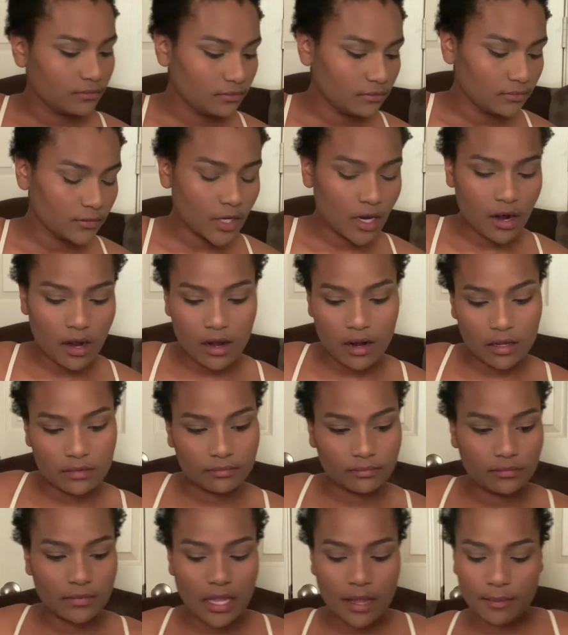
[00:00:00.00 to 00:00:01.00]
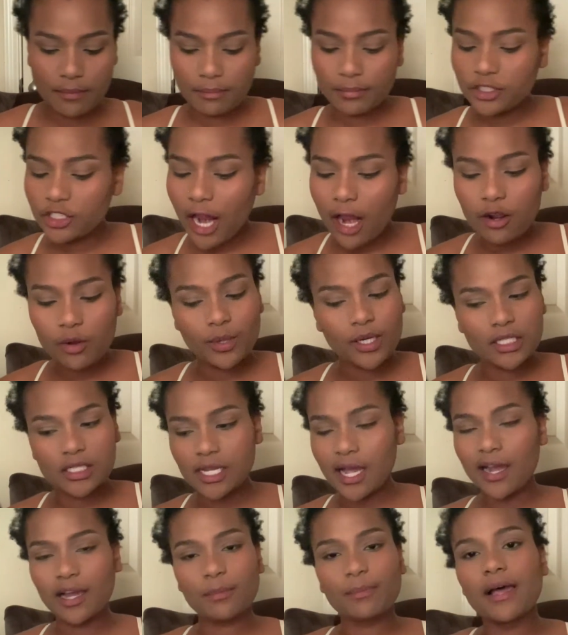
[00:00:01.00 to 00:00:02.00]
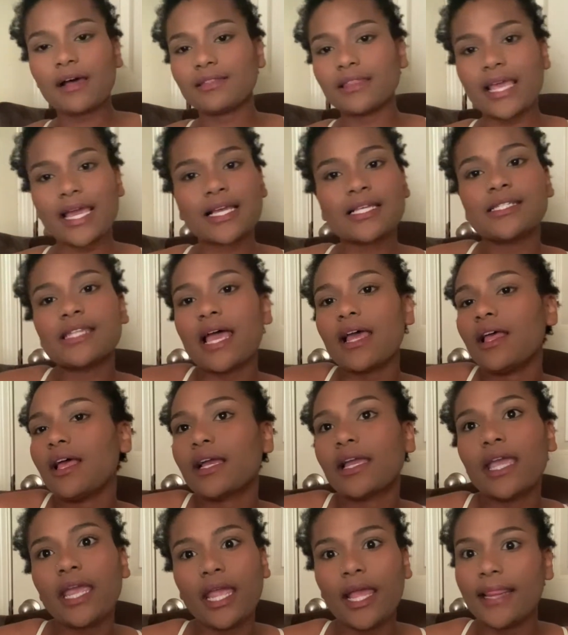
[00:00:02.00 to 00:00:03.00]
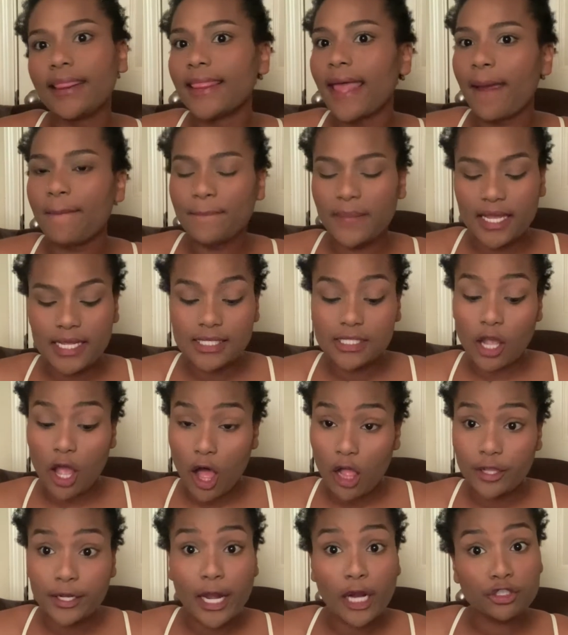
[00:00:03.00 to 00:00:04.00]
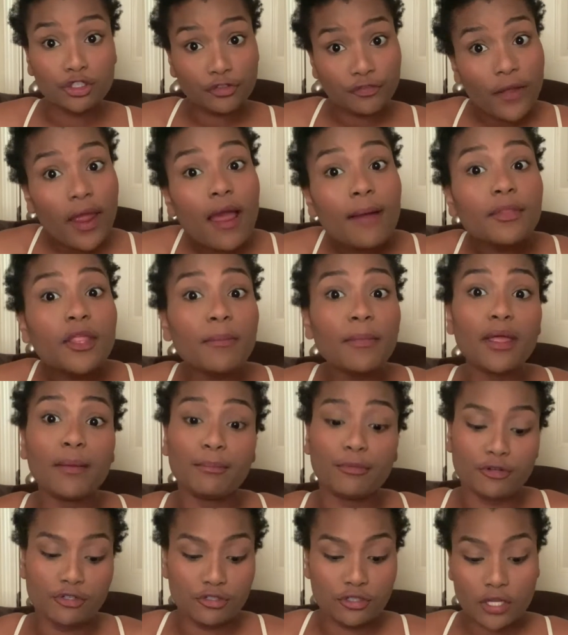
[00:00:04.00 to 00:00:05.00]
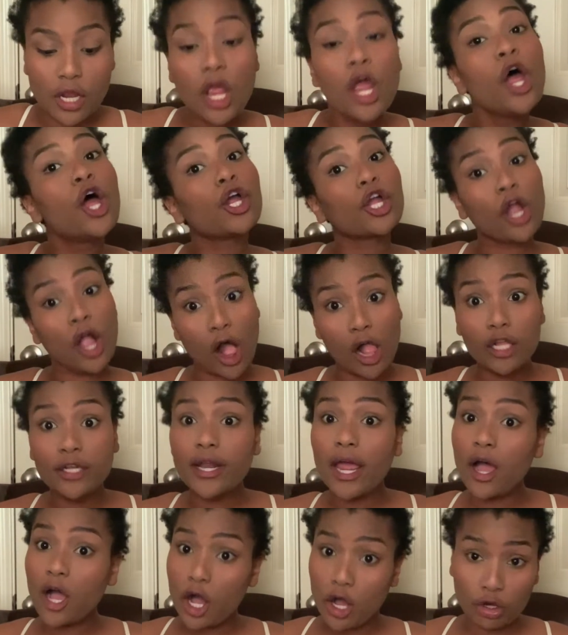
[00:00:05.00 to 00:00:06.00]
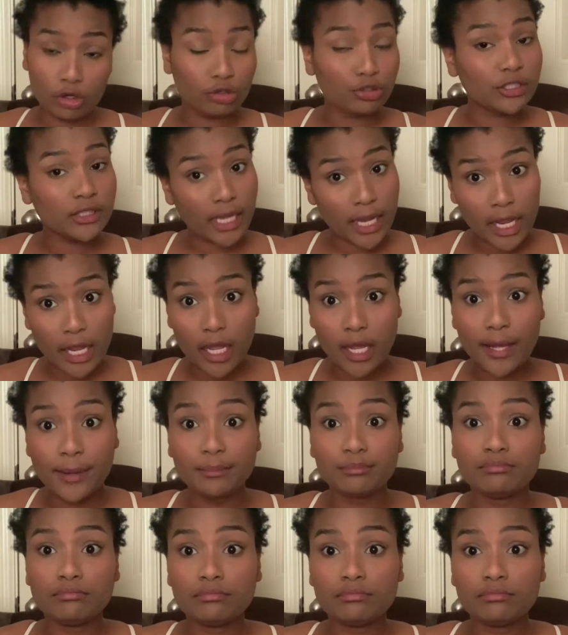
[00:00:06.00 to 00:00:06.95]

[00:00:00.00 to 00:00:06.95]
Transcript: Girl, but y'all don't want to talk about that, because that, again, that means calling out your family members, calling out Uncle Sam